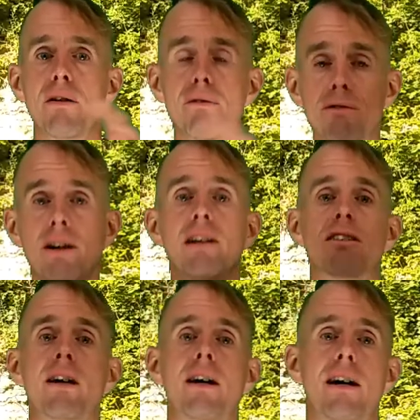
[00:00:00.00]

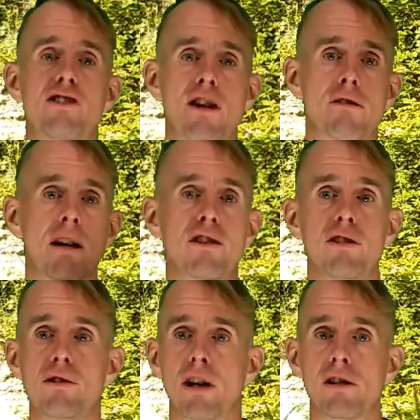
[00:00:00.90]
fit a generalised
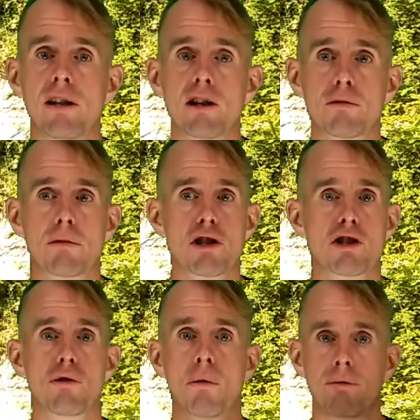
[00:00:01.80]
Newtonian
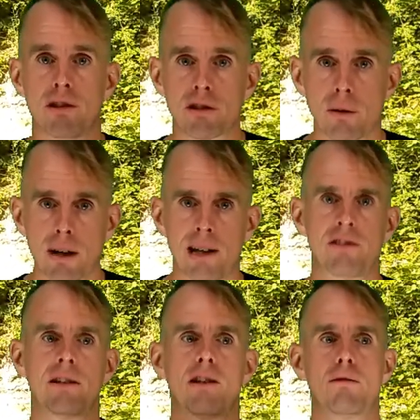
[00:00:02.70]
expression or
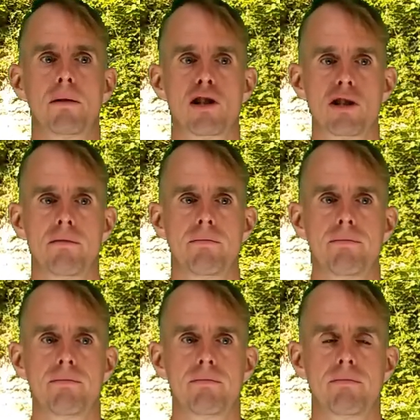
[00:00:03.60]
viscoelastic expression.
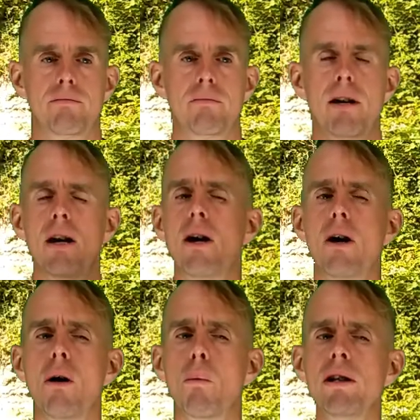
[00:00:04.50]

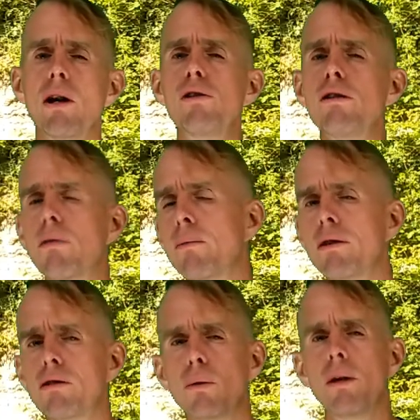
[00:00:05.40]
We noted when
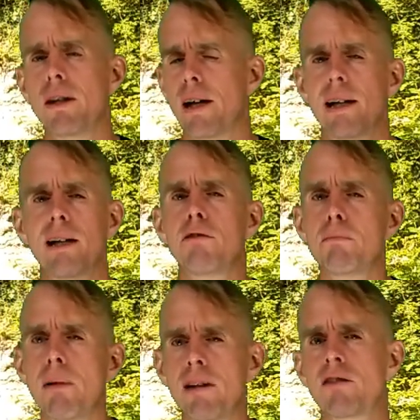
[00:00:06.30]
we're doing that, it's
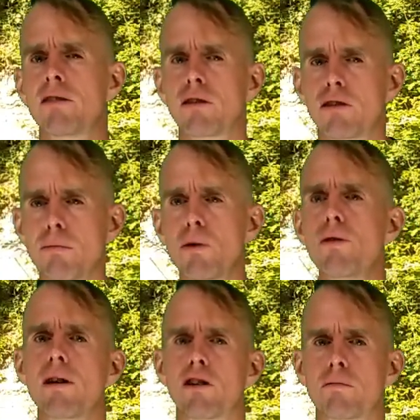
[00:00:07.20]
best to
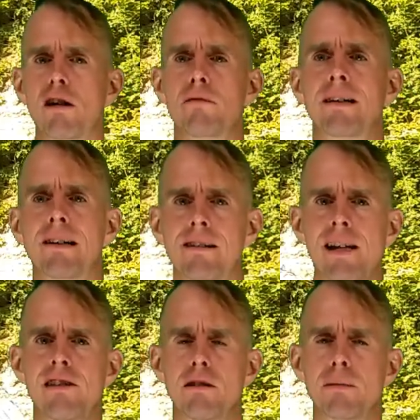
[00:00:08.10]
smooth the experimental
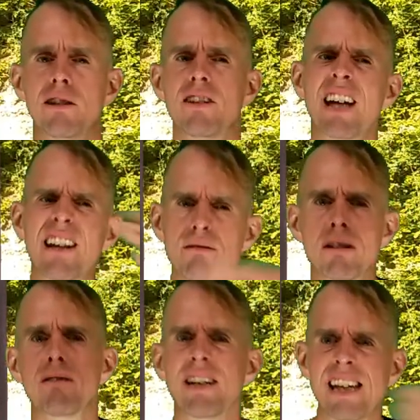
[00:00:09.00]
data because it gets
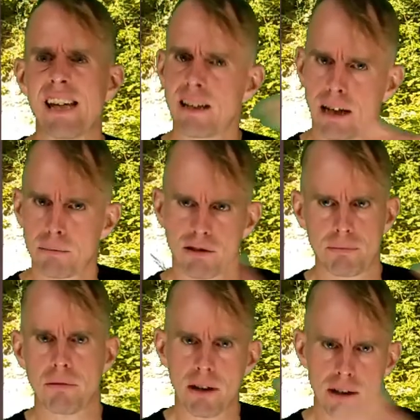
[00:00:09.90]
rid of any hiccups
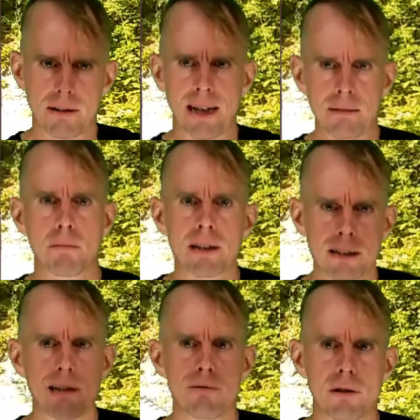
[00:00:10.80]
that then might
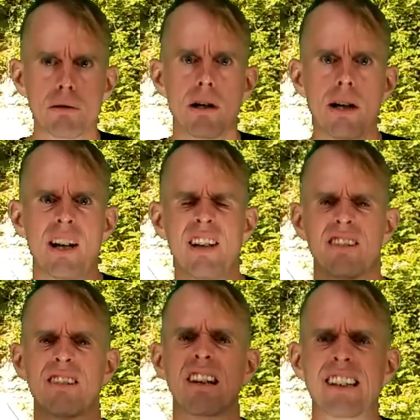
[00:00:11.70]
give you
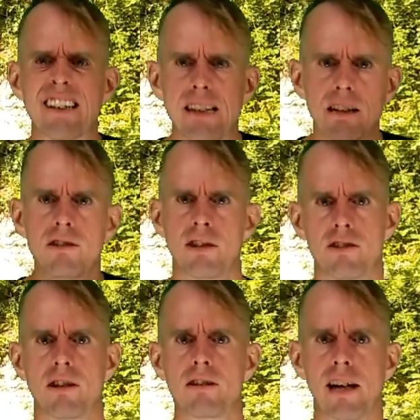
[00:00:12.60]
slightly
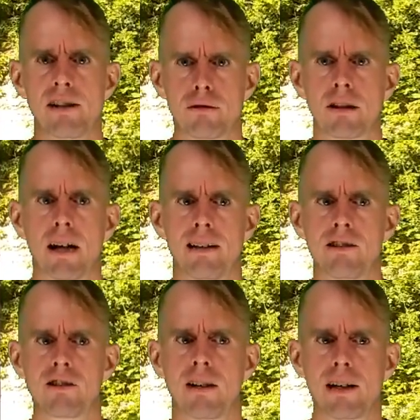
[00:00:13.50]
inconsistent data at a later
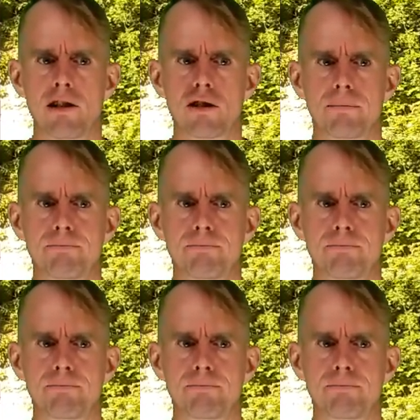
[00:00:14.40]
stage.